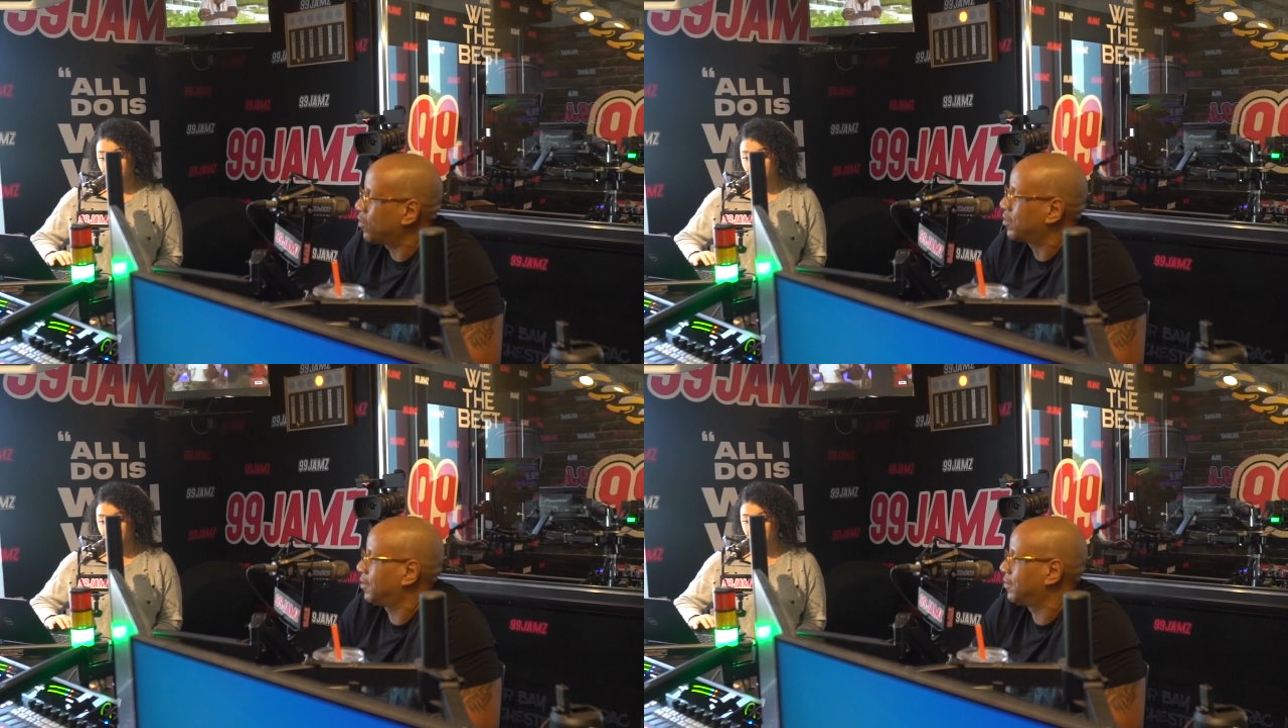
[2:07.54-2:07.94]

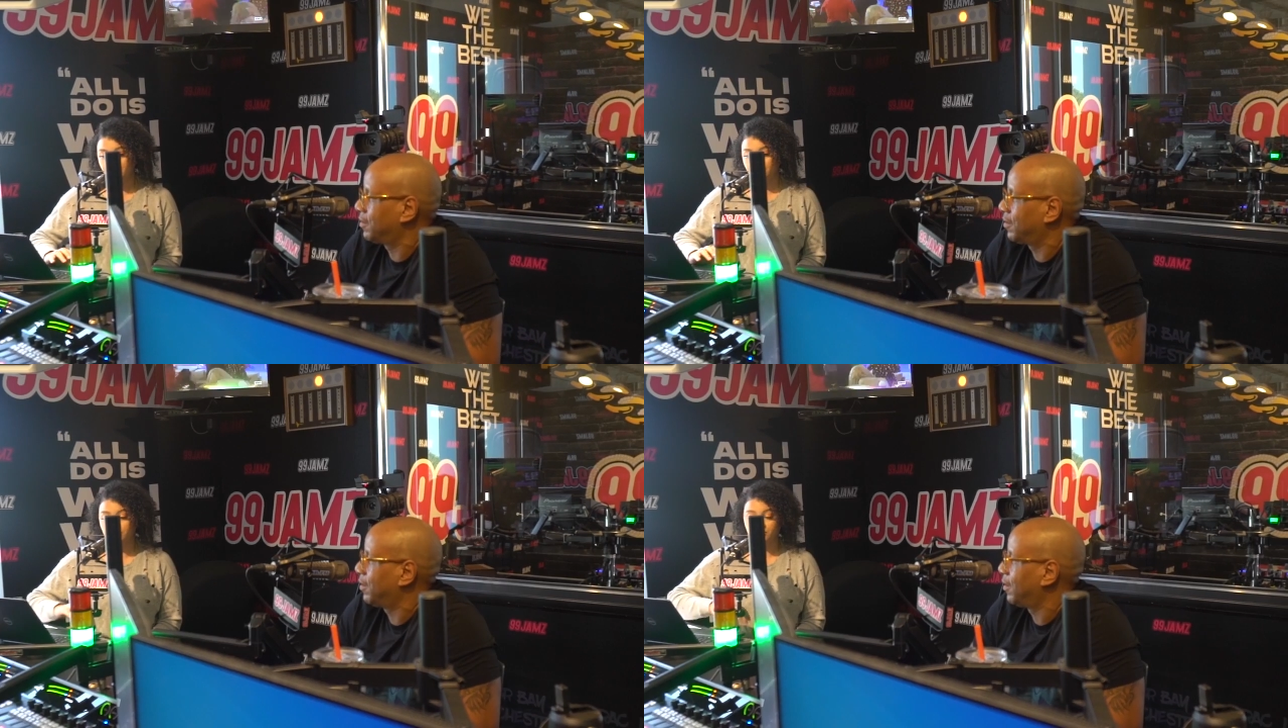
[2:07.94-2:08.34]
person
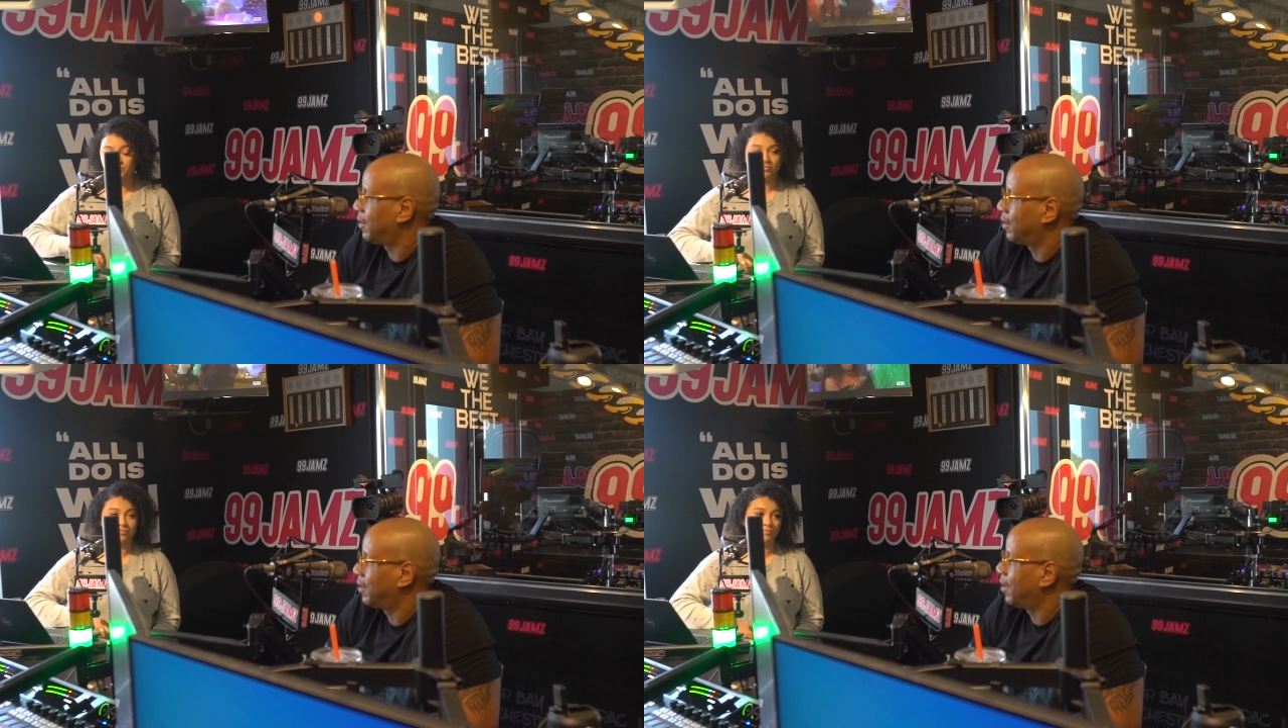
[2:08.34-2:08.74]

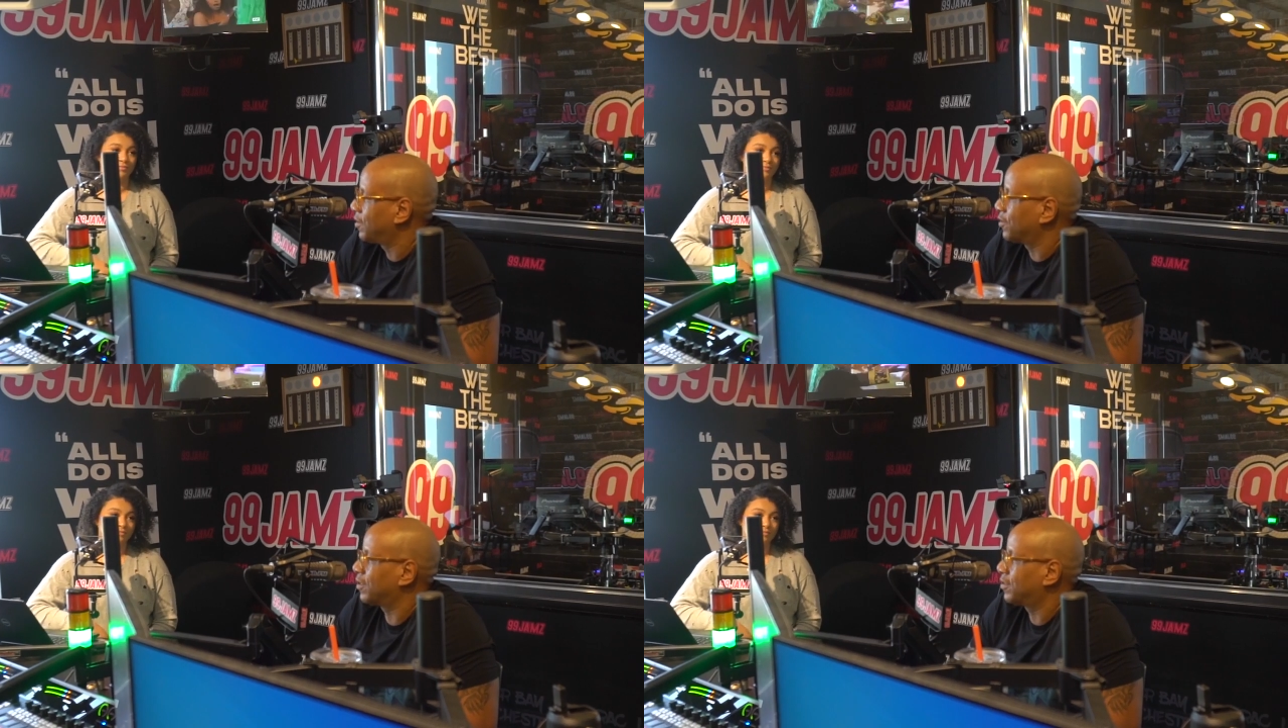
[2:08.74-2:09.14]

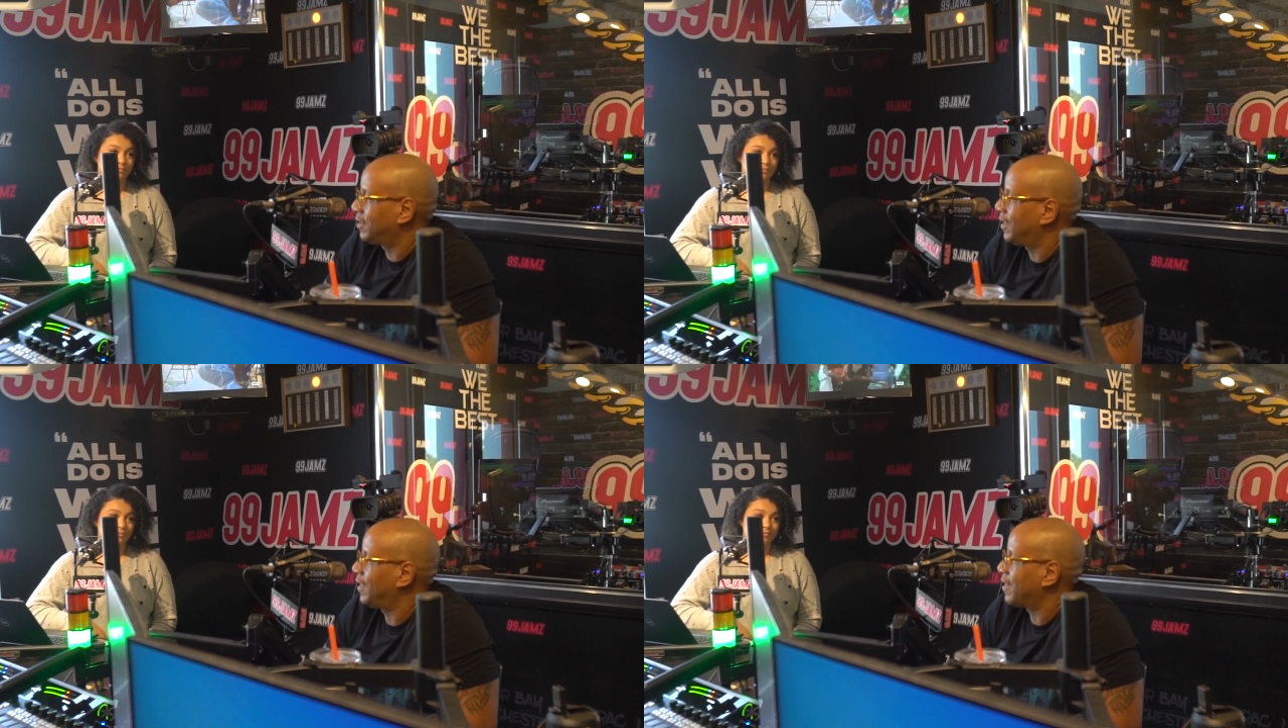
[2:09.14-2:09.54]
to
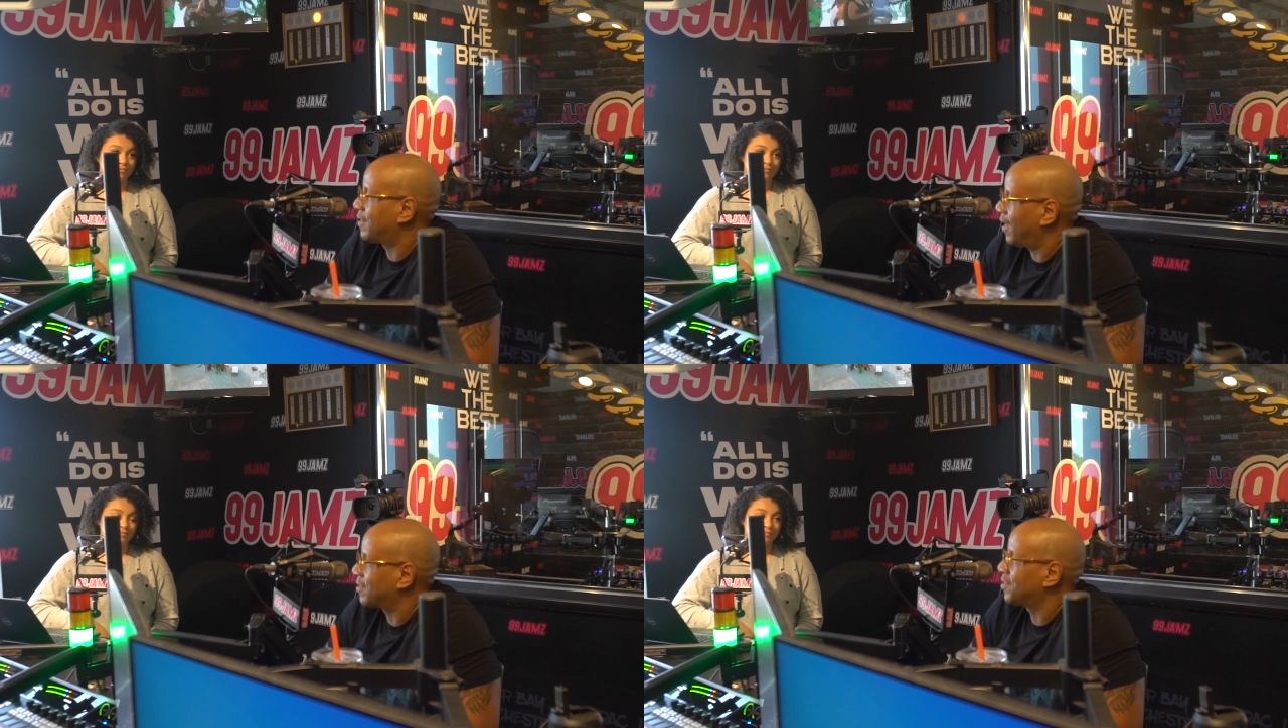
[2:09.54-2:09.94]
succeed in that
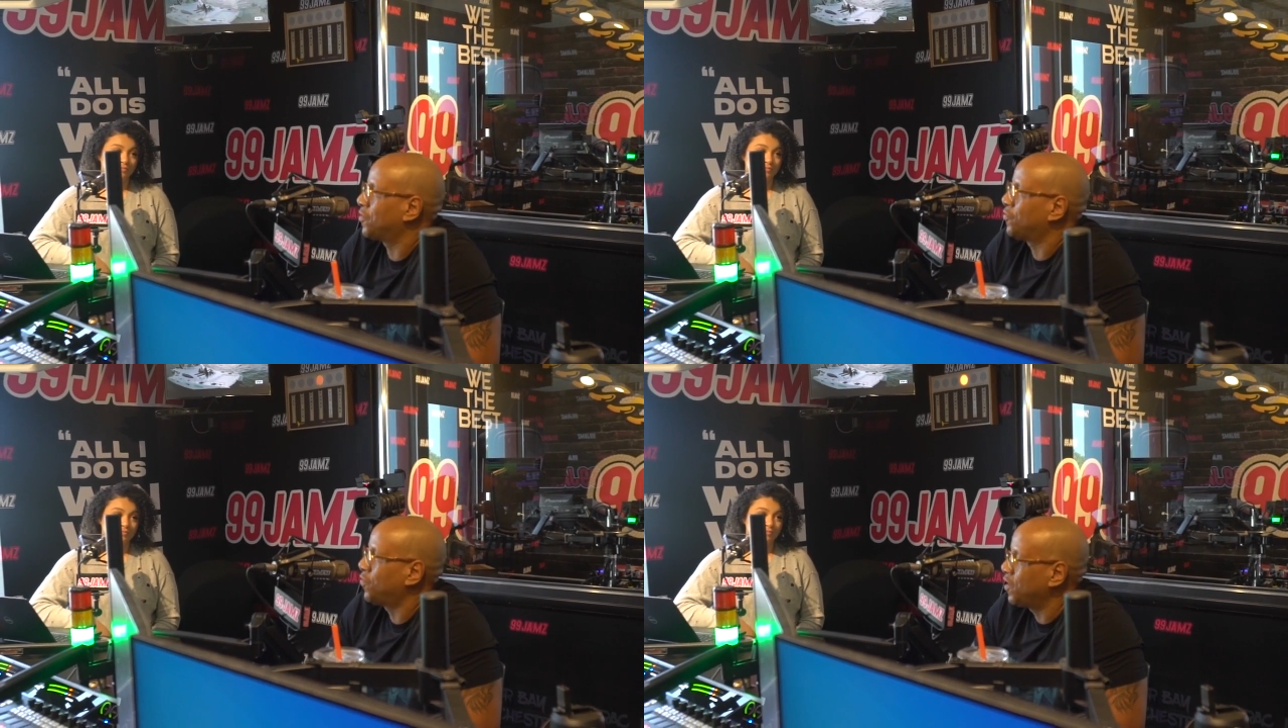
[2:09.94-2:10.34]
test.
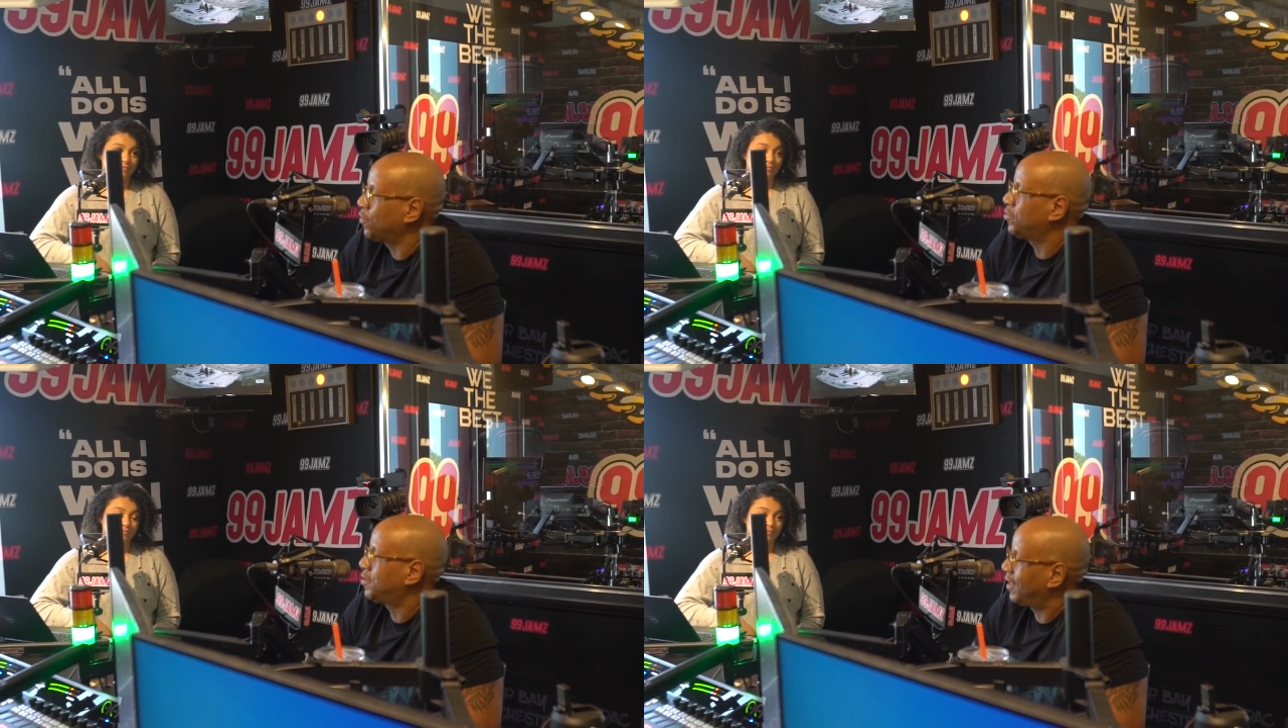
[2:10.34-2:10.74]
The real